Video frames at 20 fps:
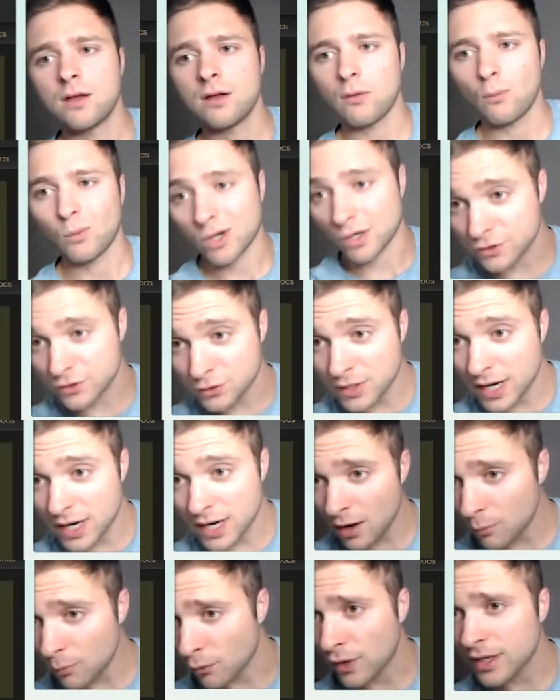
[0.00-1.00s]
What I'll do
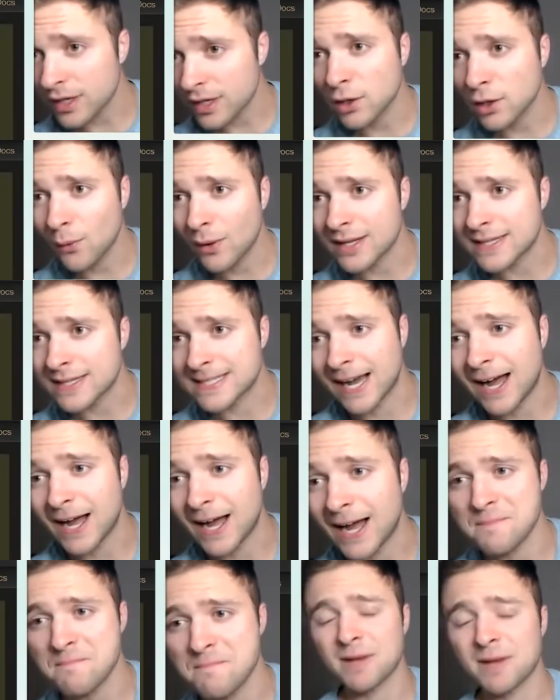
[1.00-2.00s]
now, we're running low on
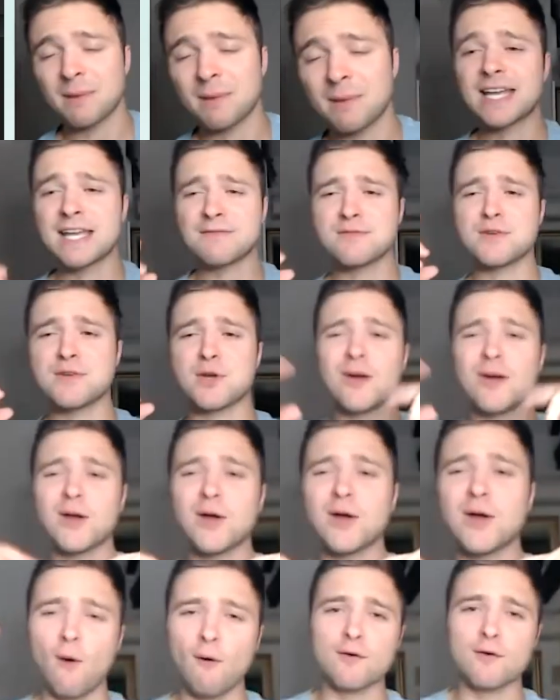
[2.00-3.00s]
time, but I'm going to give you a quick
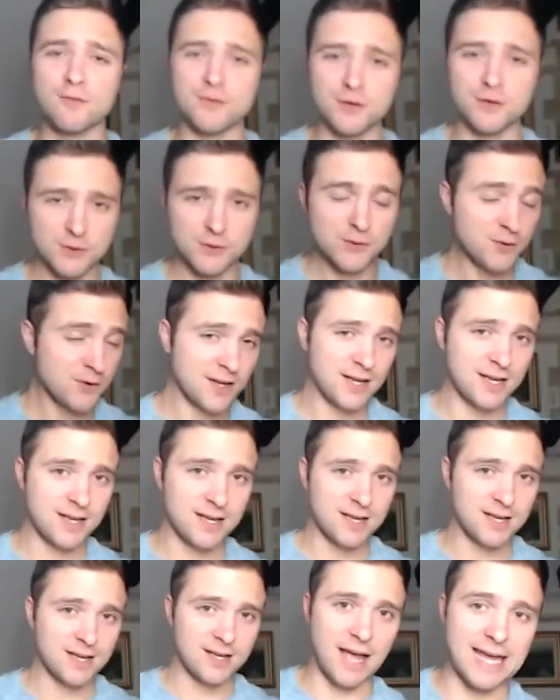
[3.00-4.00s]
overview
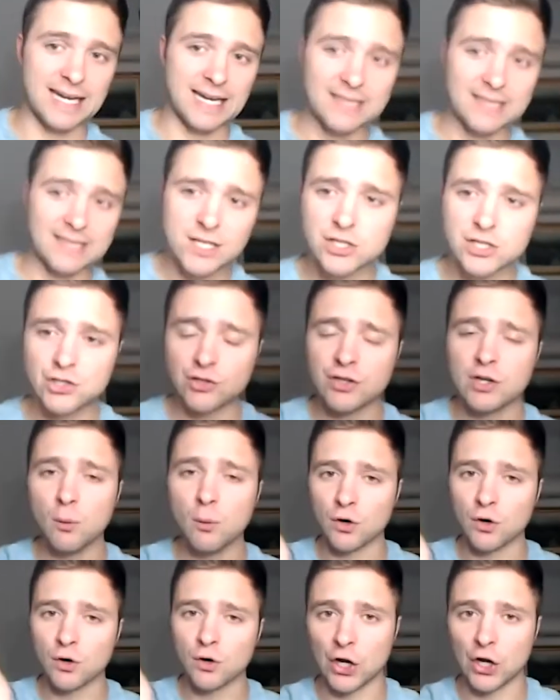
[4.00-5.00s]
and at least show you where
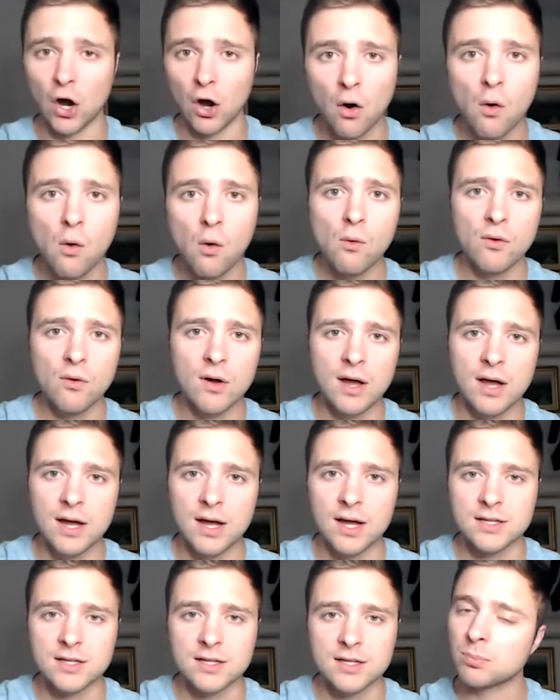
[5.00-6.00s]
to go
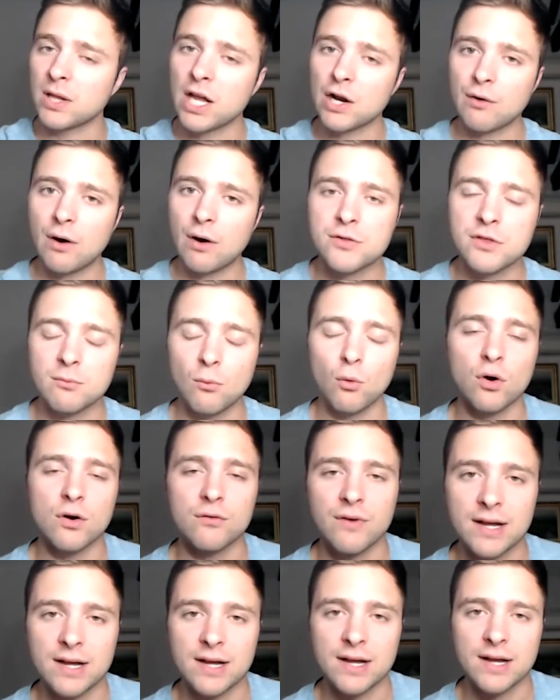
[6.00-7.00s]
to play around with a more
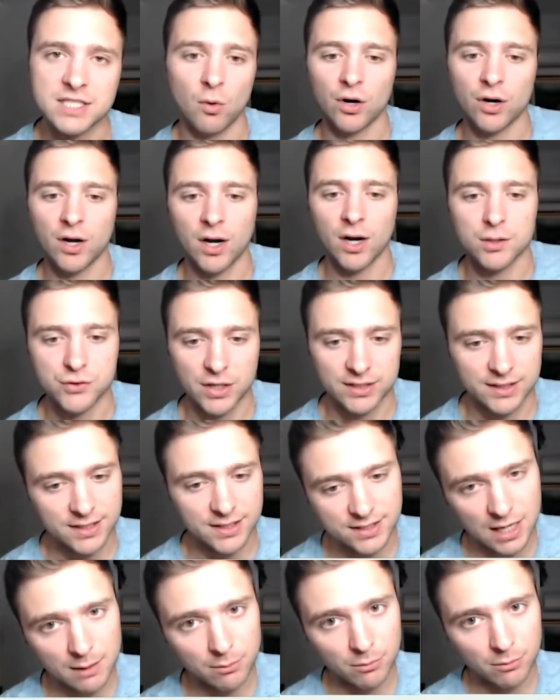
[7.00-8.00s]
advanced smart contract
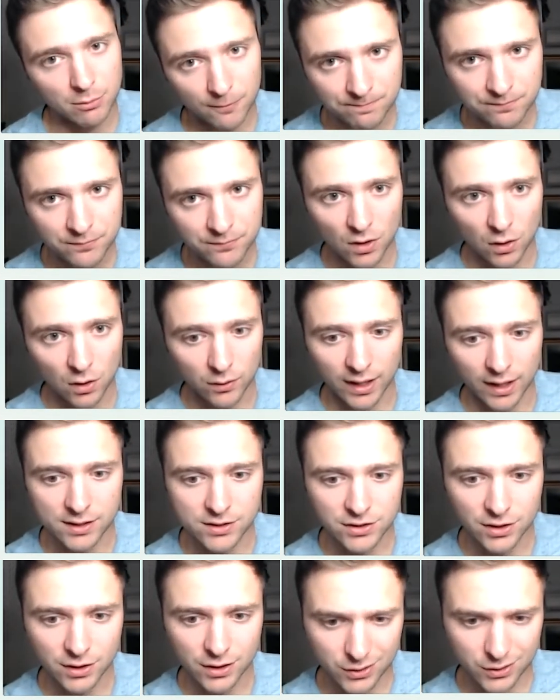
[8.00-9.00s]
example. Okay,
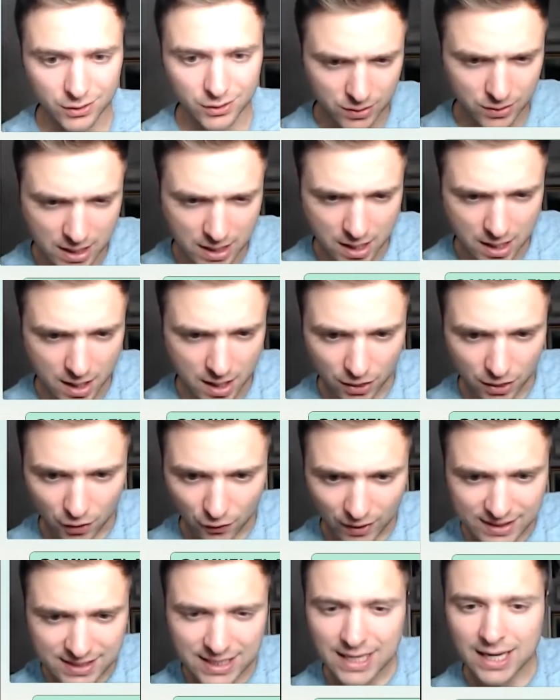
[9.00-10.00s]
so
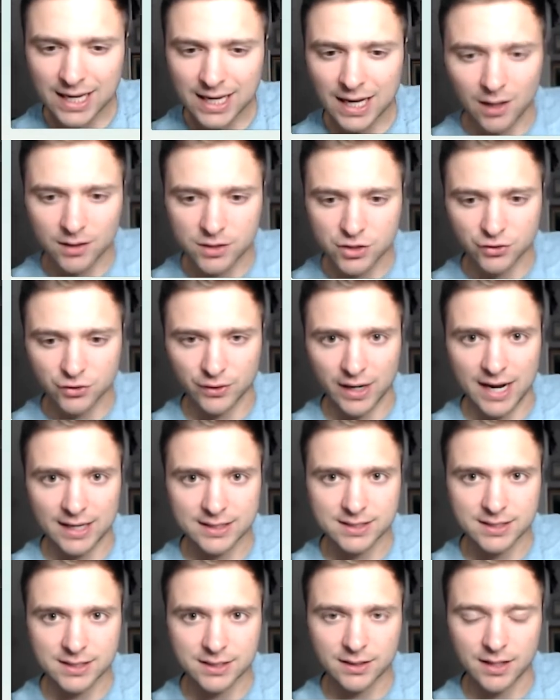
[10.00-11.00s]
there is a
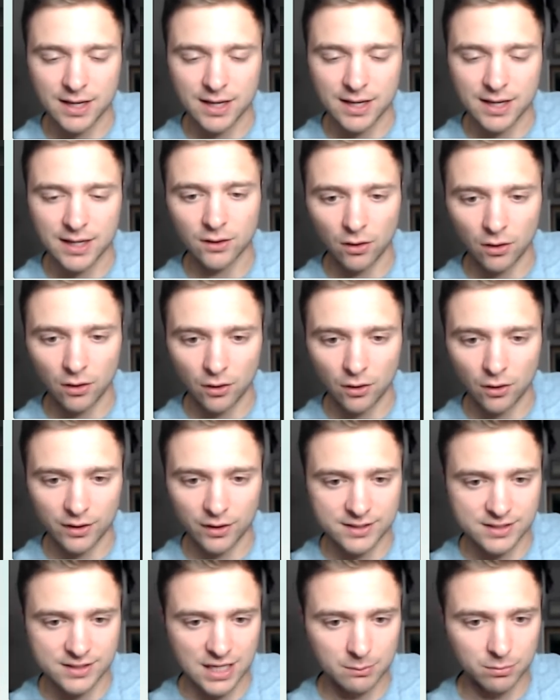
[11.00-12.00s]
contract in our
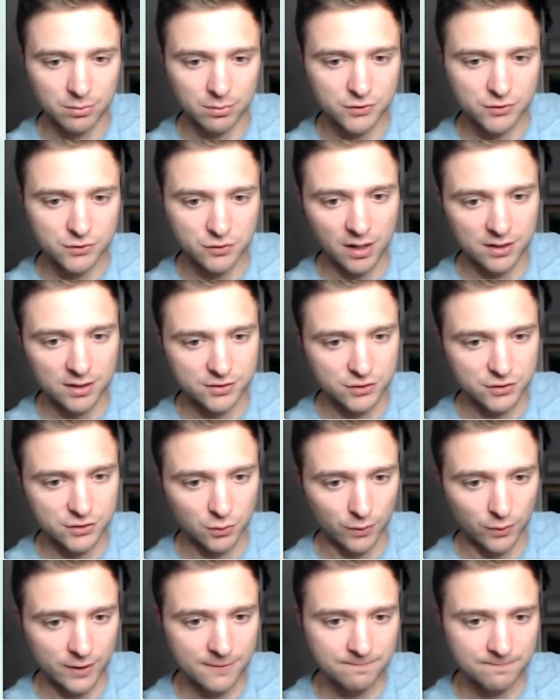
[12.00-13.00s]
examples
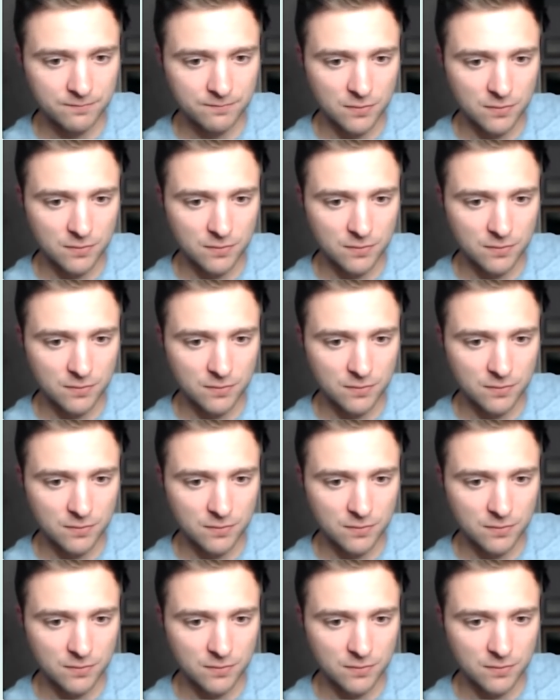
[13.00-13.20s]
repository